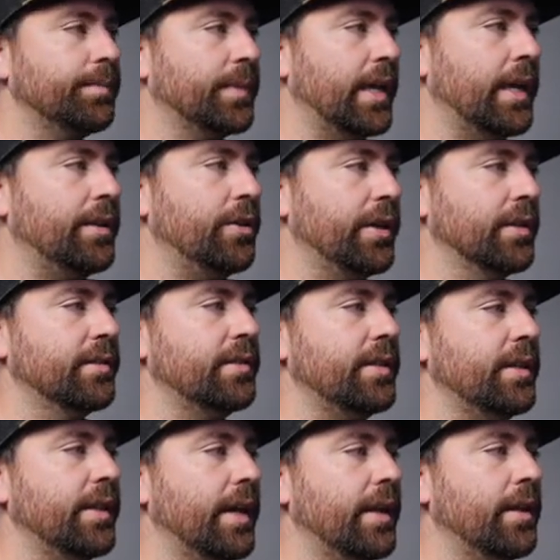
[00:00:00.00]
And you can see
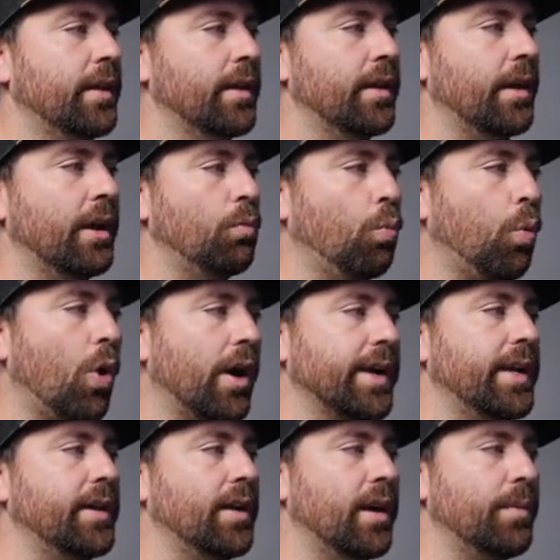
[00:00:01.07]
that I'm walking